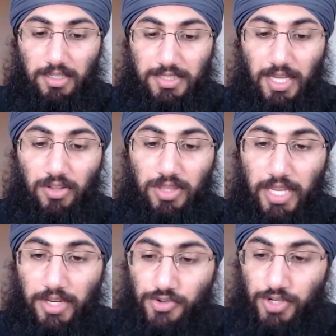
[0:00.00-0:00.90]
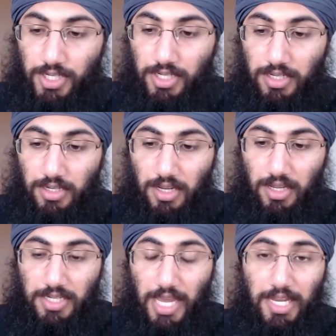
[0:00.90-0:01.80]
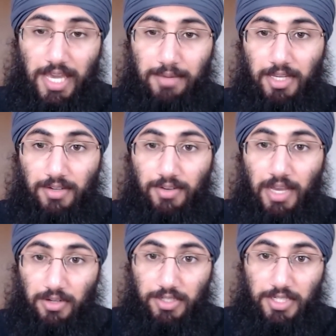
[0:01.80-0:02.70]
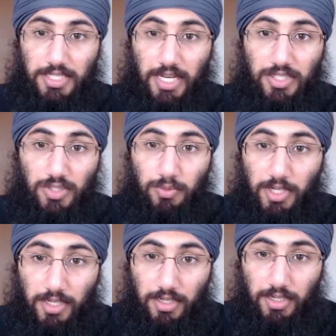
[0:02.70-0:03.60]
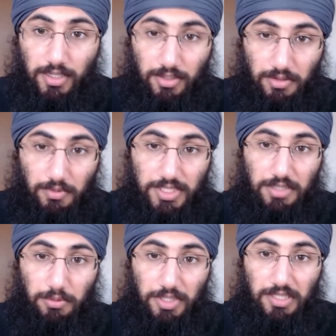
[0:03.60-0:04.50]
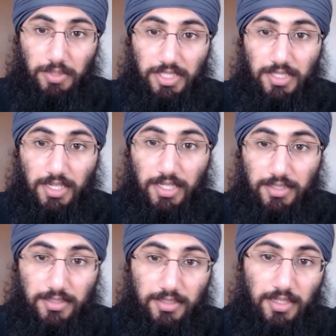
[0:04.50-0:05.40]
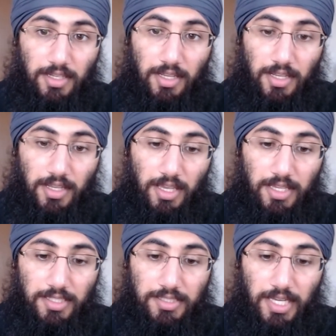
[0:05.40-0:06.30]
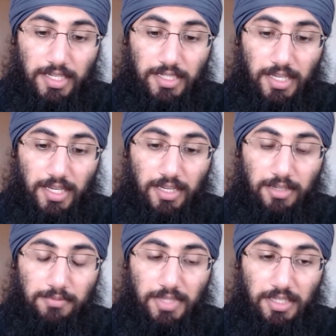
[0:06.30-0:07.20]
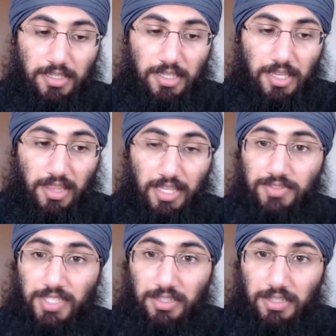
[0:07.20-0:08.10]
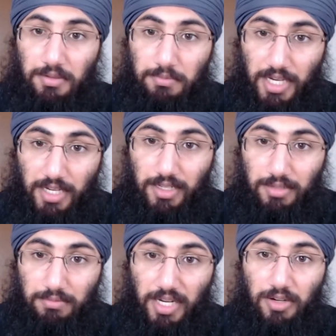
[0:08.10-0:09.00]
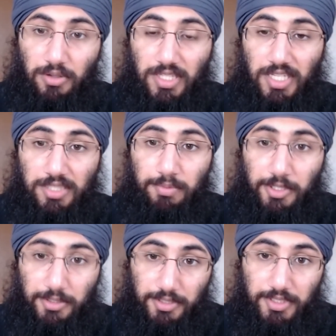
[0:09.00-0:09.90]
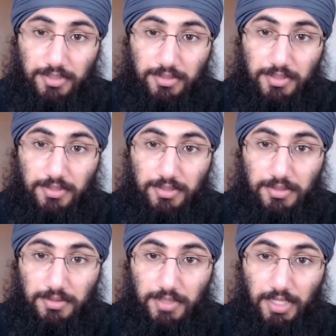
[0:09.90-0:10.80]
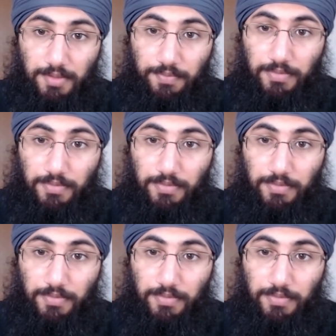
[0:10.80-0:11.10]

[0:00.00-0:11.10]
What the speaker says: South Asian dynamic of how to understand a swan, which is a hunts, is that it lives in the mud, but it only eats pearls, right?